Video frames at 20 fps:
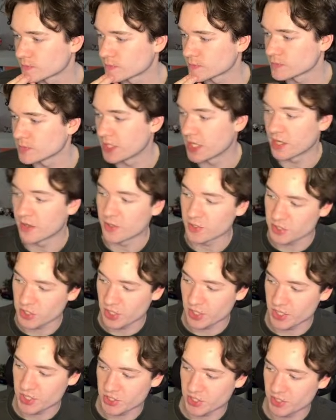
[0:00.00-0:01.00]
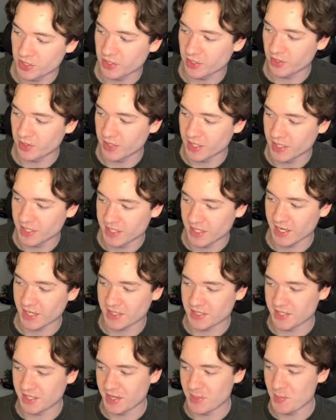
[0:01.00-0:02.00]
Yeah, there's Christian, got the
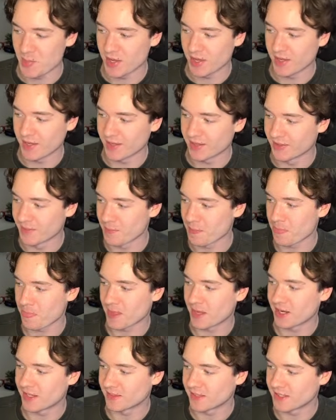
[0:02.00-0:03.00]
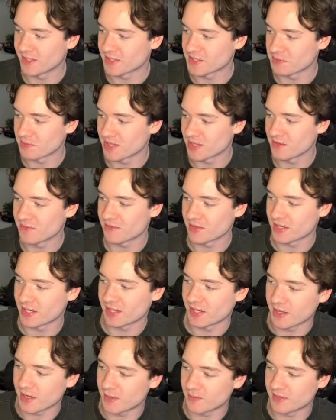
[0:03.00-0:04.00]
exact same idea as me. Vinny
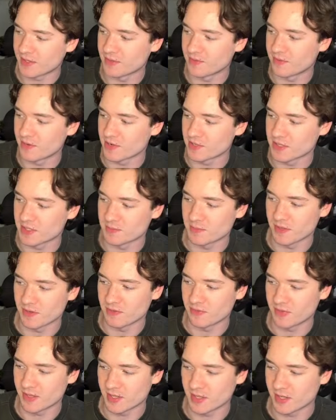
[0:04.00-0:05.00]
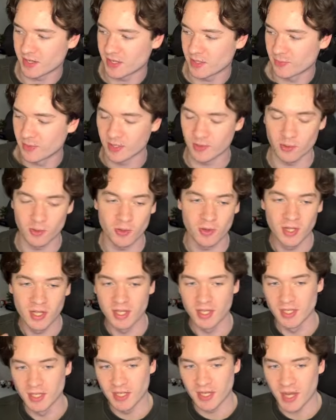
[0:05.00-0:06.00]
captain versus Benfica, here we go.
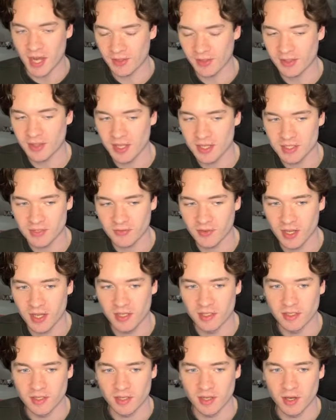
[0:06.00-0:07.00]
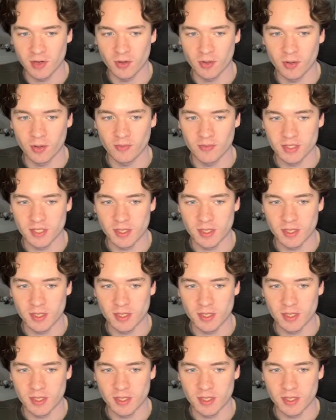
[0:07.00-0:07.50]
I think that's fine. Obviously